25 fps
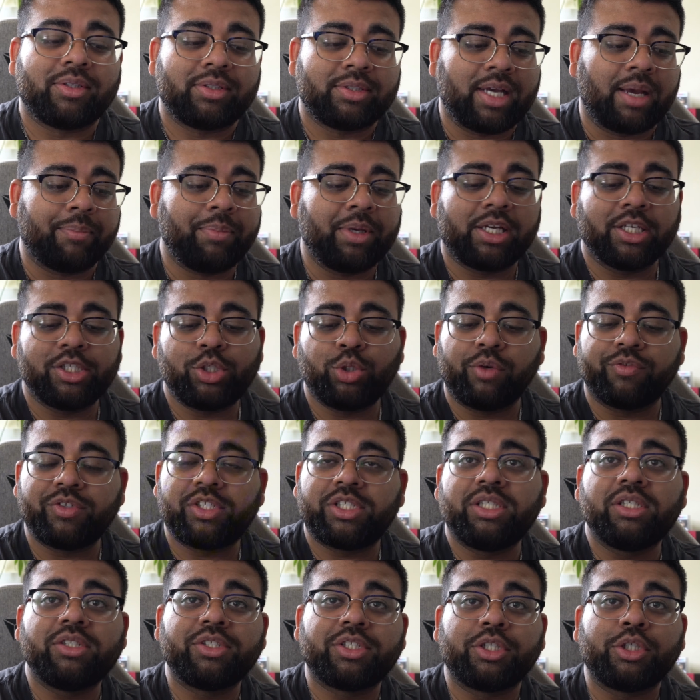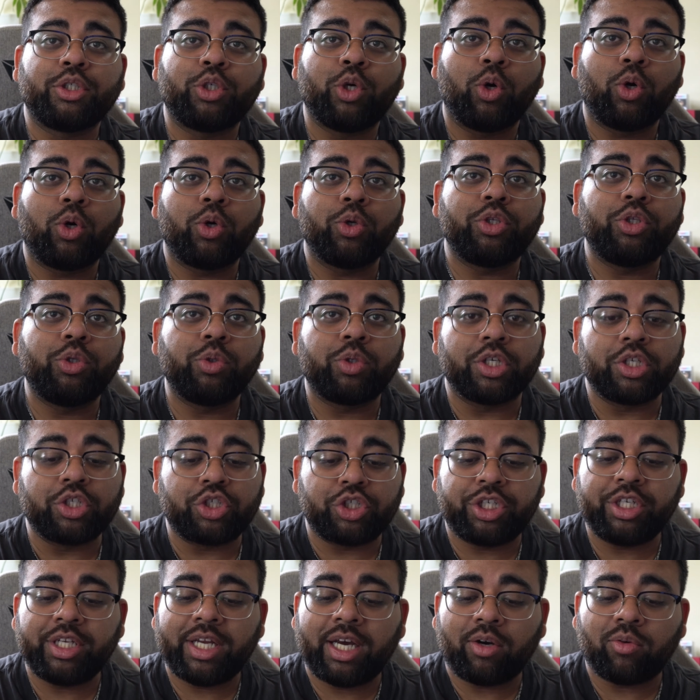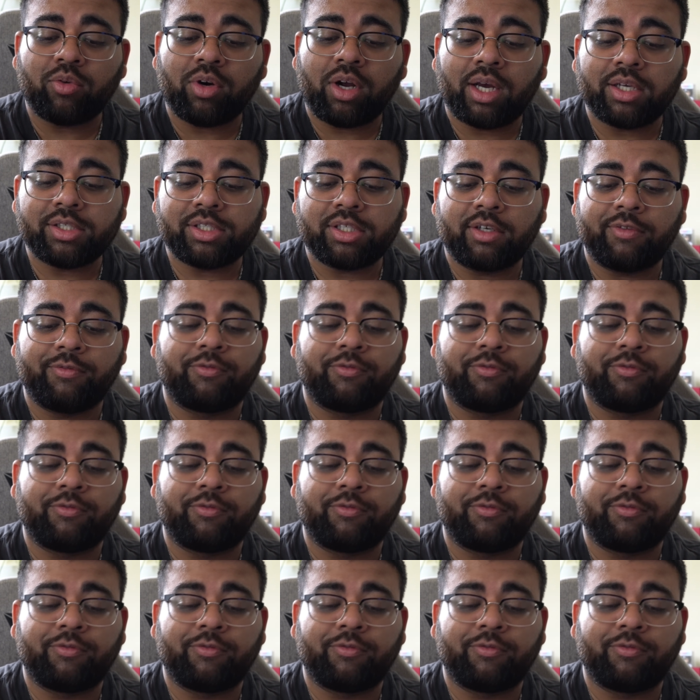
And because you have seals and gold, you can cheat out Rasa